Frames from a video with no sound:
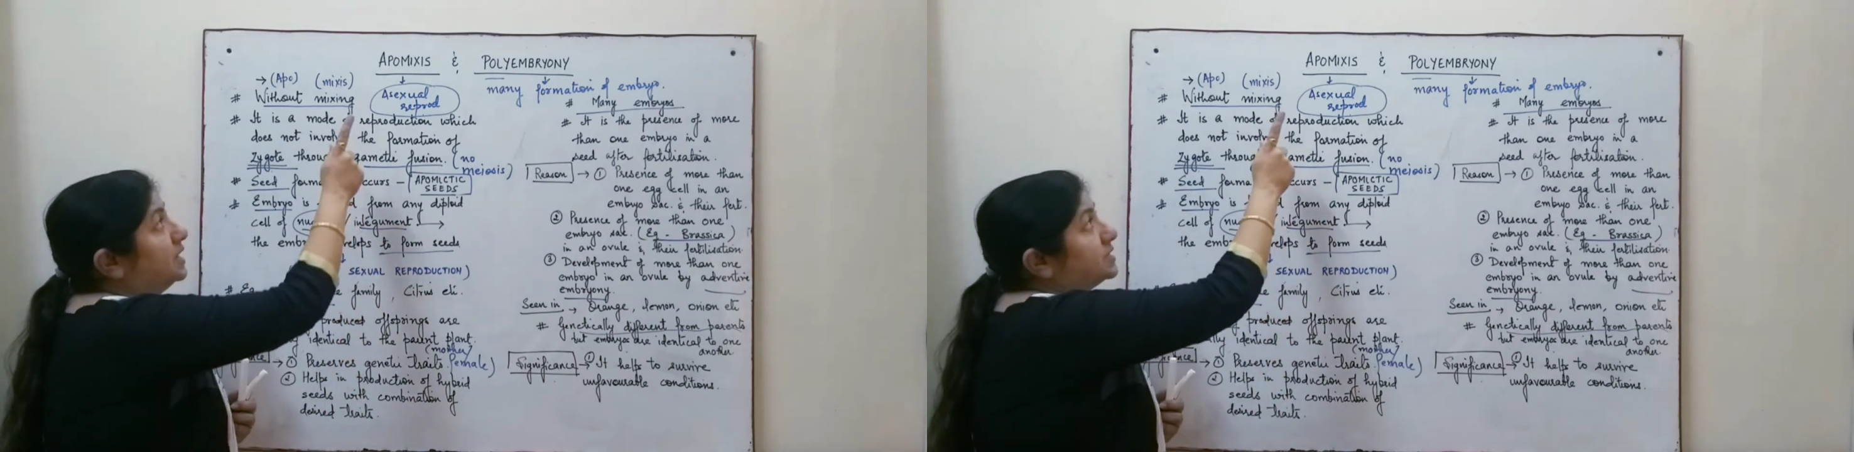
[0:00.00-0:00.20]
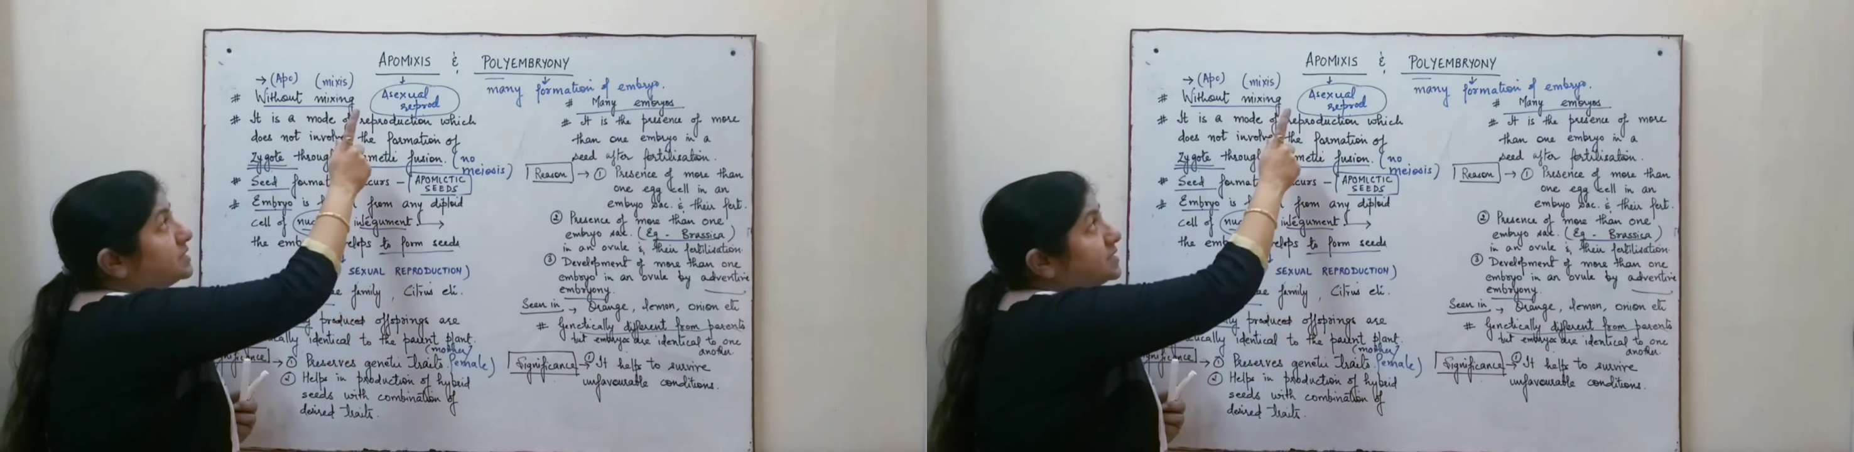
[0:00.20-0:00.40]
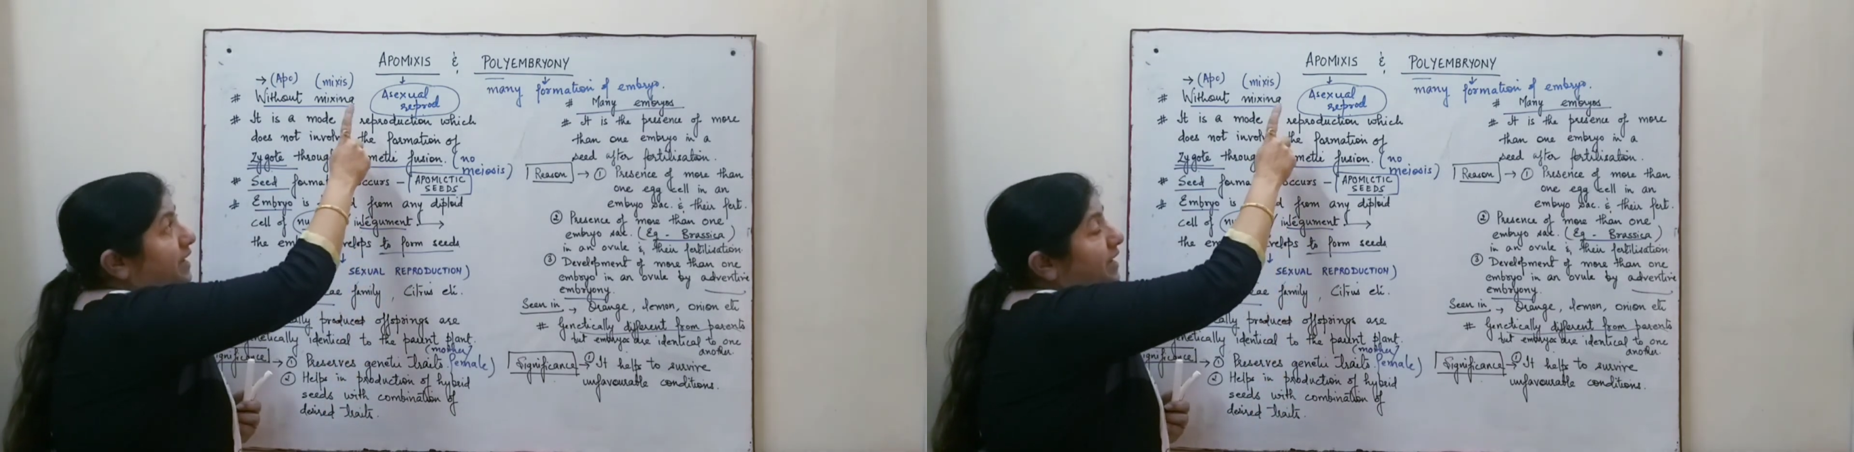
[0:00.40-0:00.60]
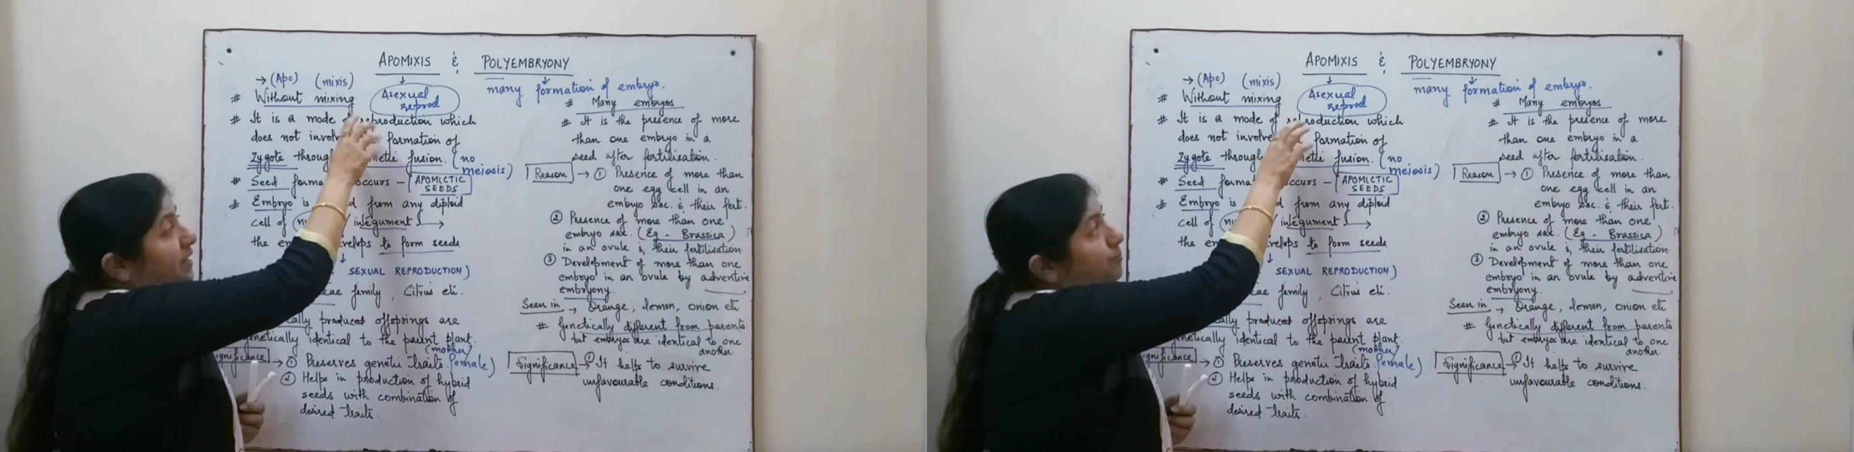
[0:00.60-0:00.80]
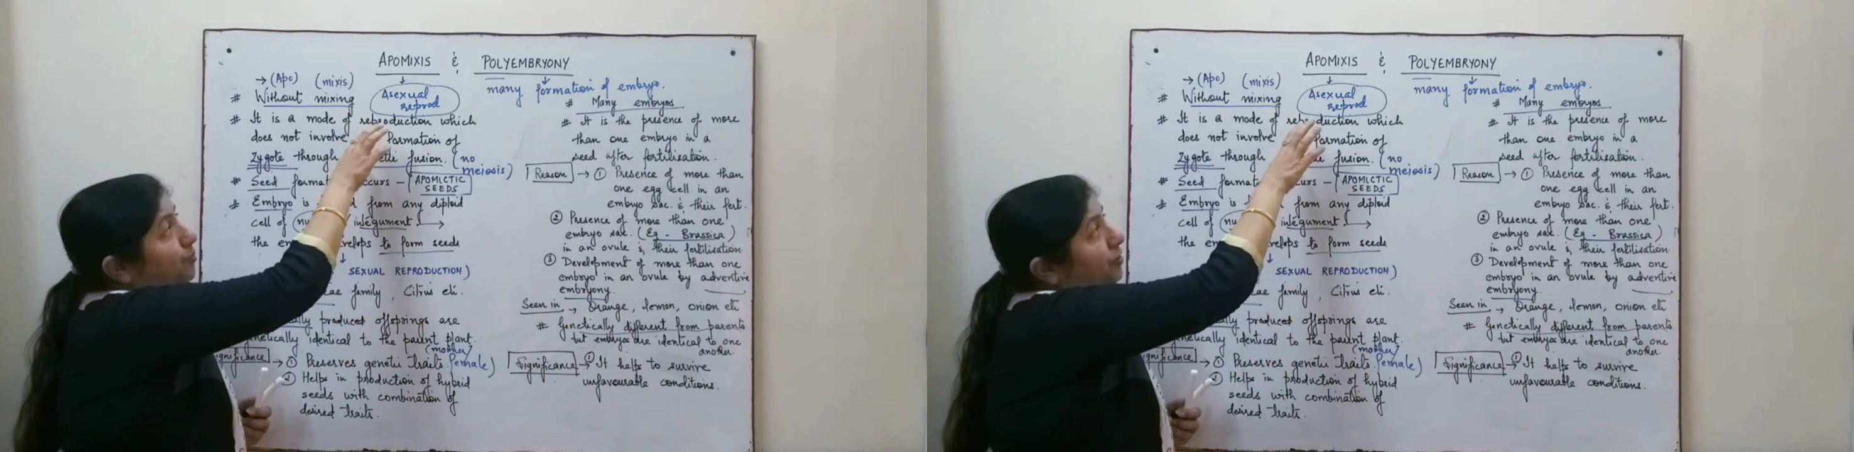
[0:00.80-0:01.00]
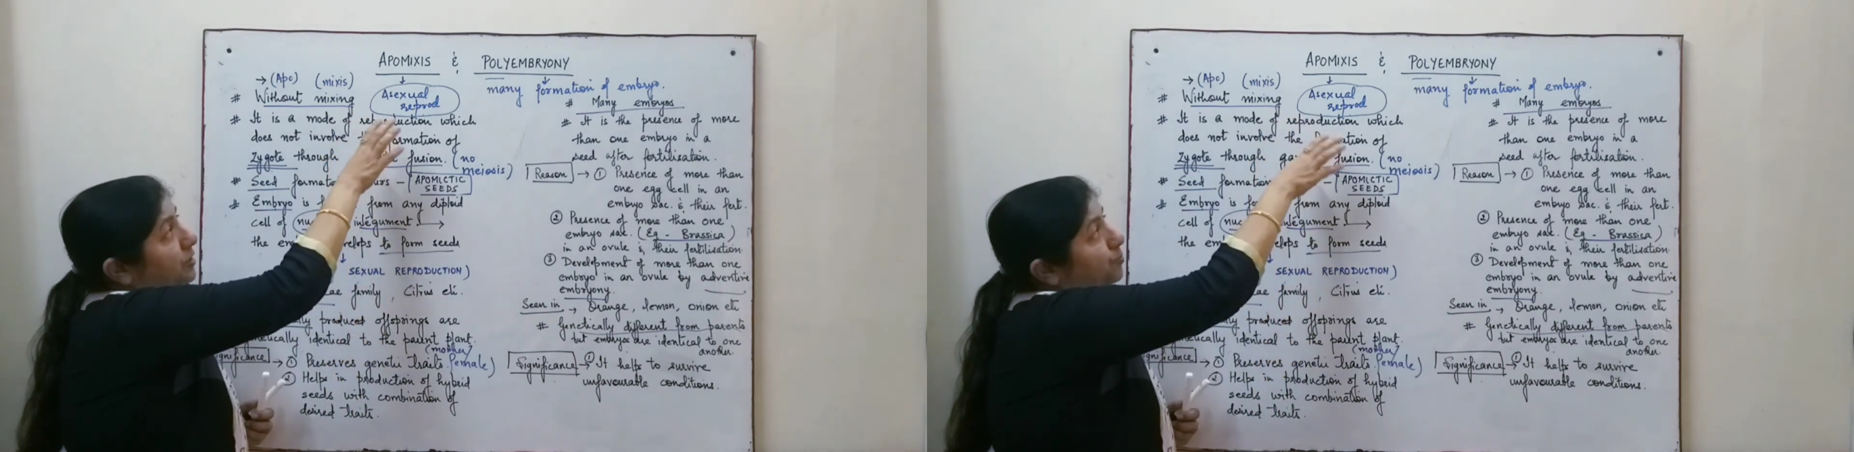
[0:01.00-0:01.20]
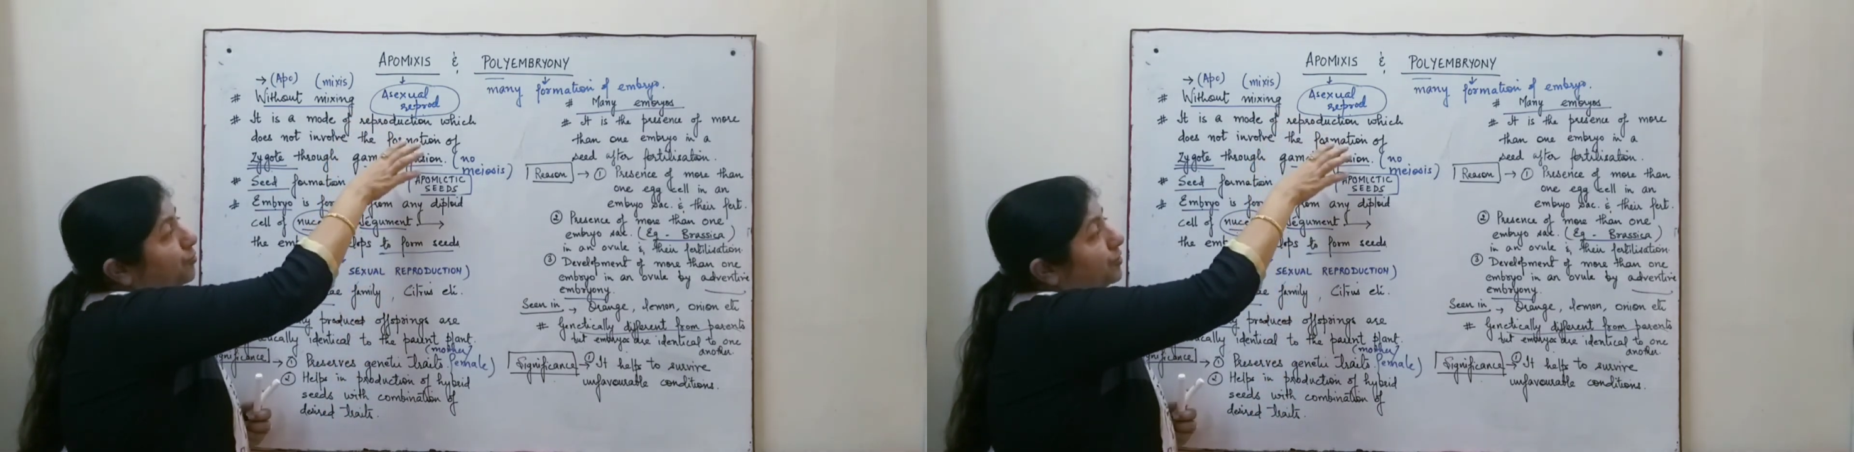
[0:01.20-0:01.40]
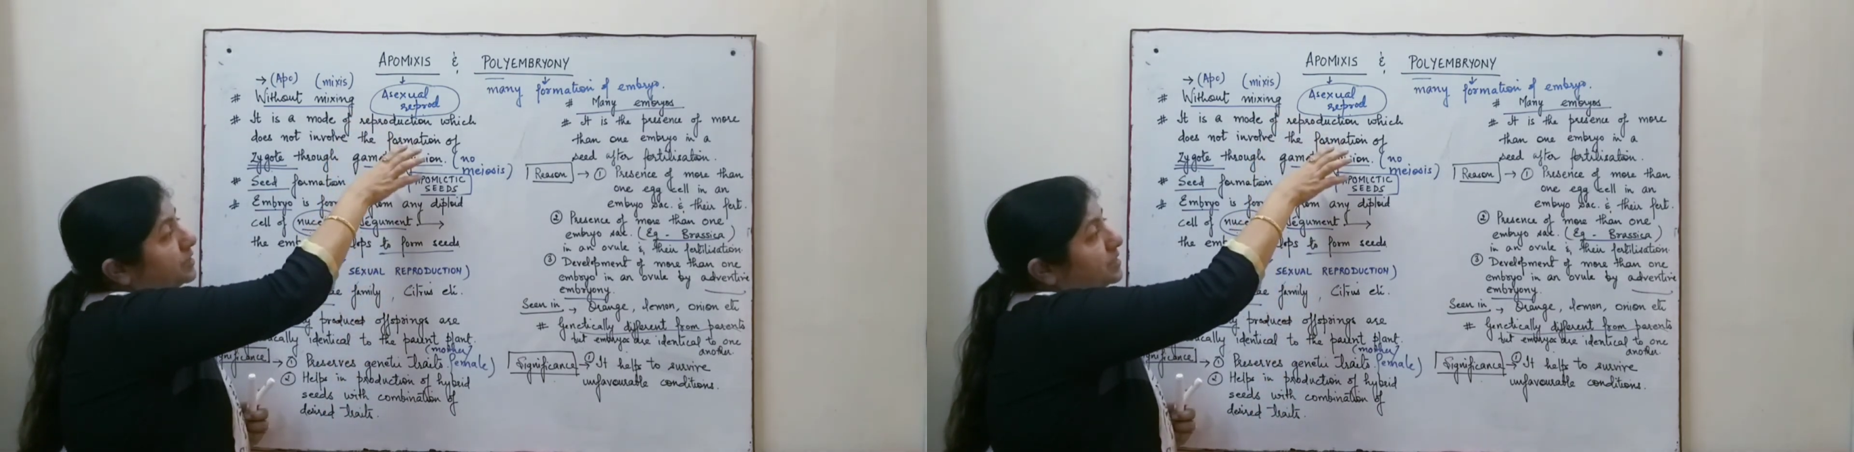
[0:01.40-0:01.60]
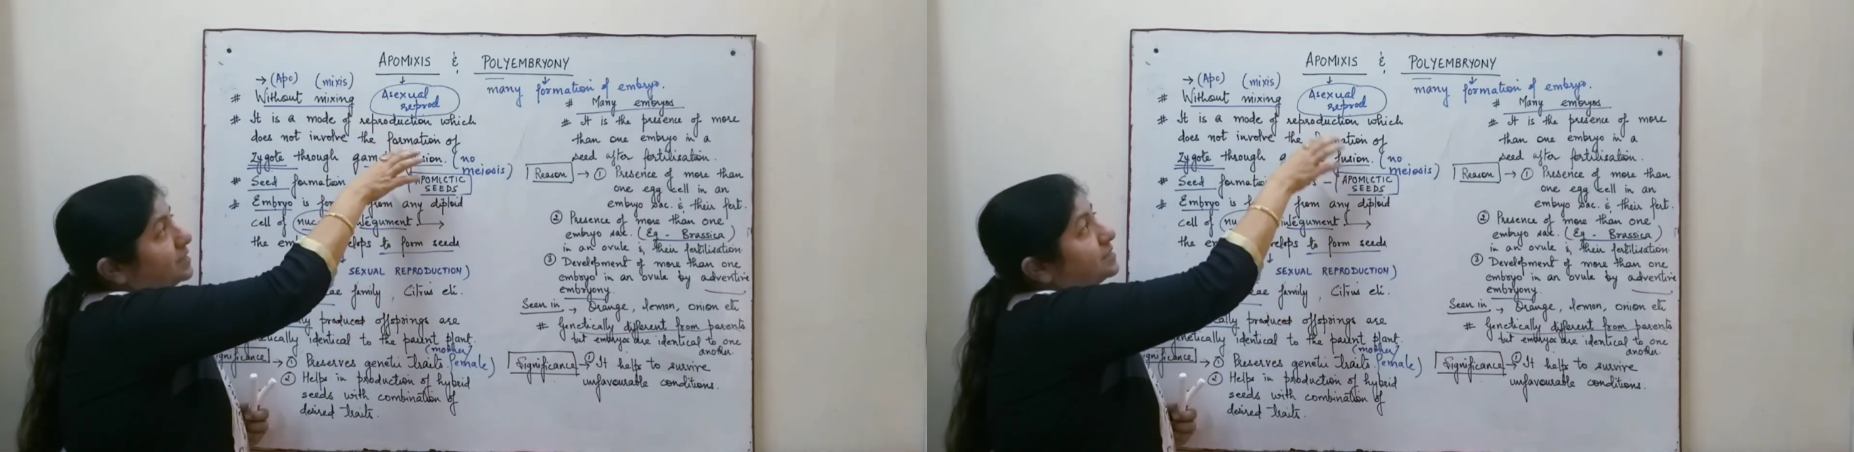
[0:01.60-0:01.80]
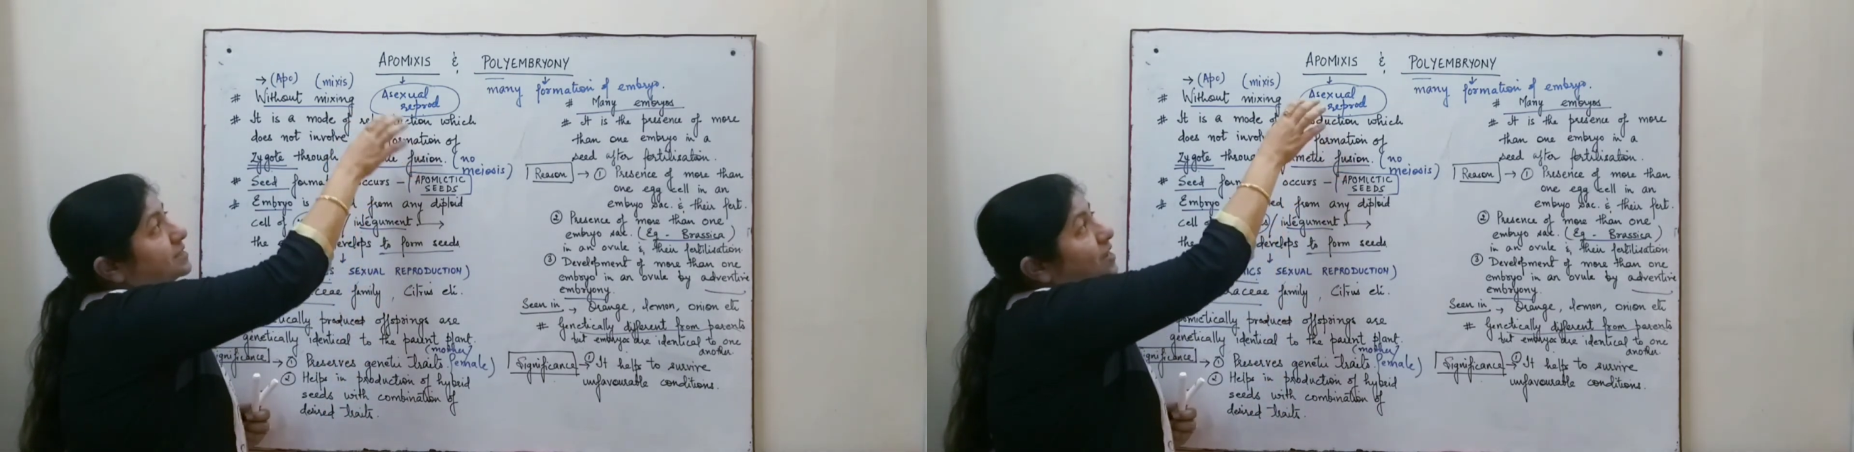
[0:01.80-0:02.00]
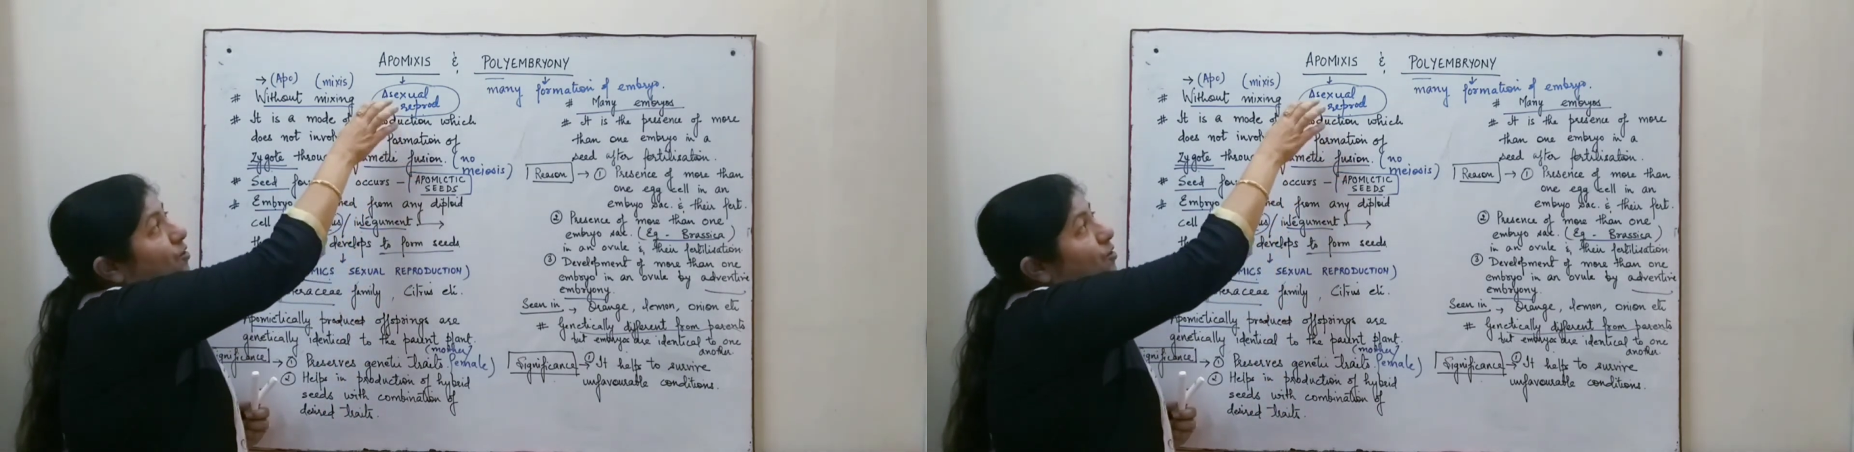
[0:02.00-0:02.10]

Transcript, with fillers: Second important point is